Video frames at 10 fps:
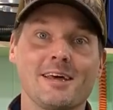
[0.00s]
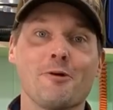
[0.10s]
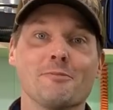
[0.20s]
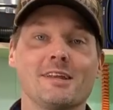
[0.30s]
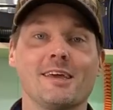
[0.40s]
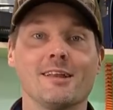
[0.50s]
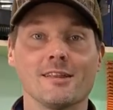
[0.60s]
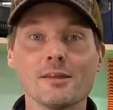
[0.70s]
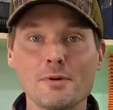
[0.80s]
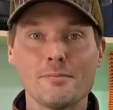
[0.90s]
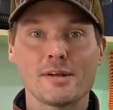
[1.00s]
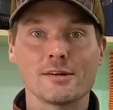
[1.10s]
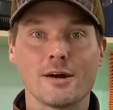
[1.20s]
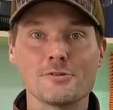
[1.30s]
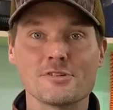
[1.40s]
helped me to get a little bit
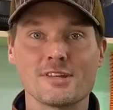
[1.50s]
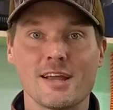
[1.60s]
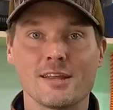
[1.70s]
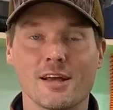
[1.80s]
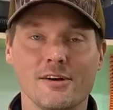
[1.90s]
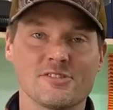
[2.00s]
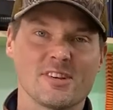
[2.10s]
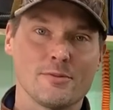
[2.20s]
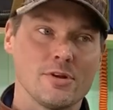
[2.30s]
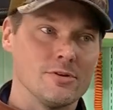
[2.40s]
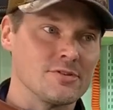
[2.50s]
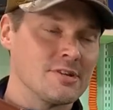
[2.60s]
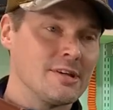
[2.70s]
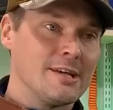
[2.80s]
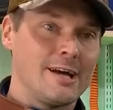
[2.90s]
better understanding of some of those
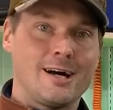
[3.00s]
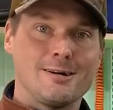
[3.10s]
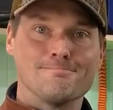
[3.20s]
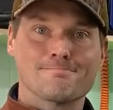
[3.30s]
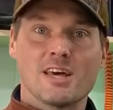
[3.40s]
um,